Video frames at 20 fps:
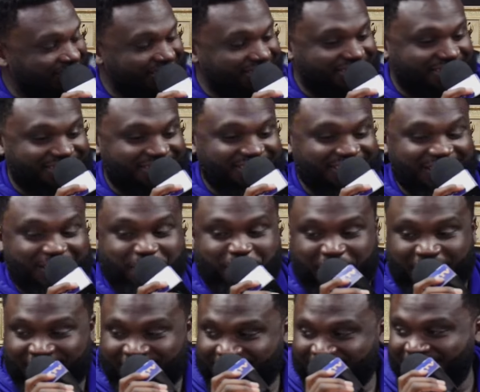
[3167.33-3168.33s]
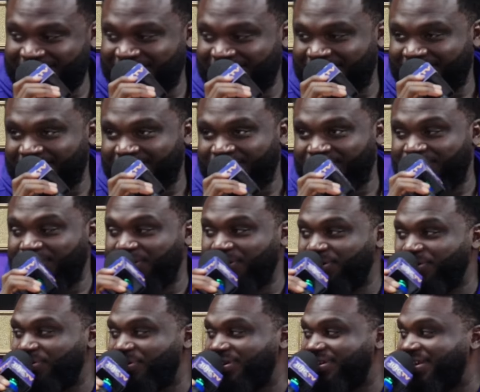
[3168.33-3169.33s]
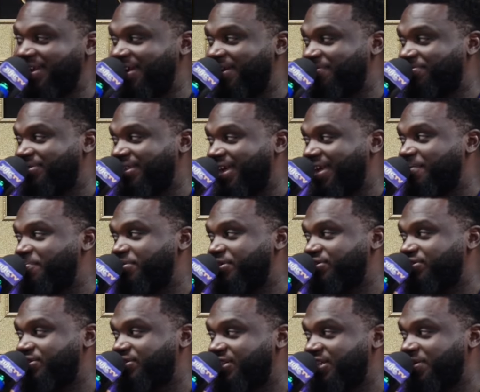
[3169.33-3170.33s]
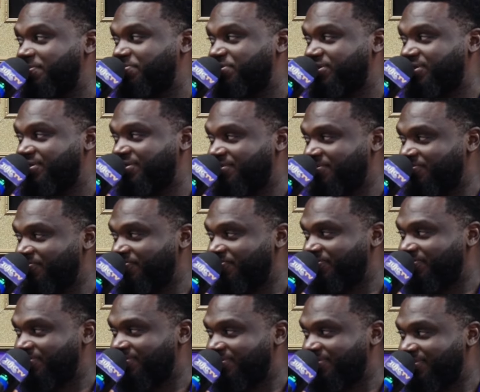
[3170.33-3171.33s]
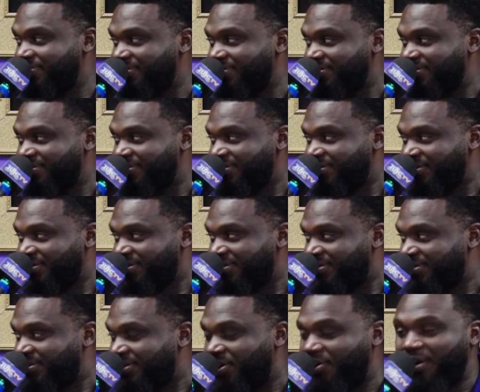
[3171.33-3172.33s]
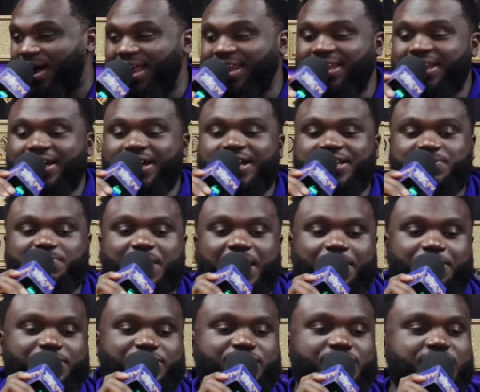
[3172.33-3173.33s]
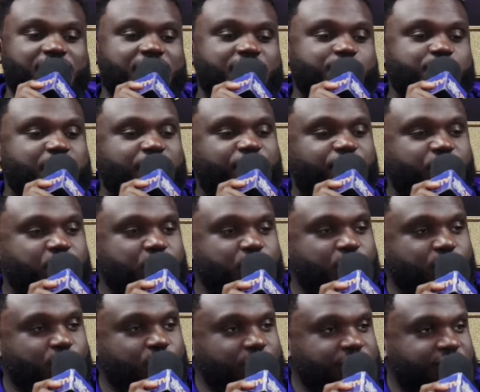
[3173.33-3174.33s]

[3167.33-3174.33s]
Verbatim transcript: Sleeping. Don't do a damn thing but sleeps. Oh, I loves mama. She gives me food.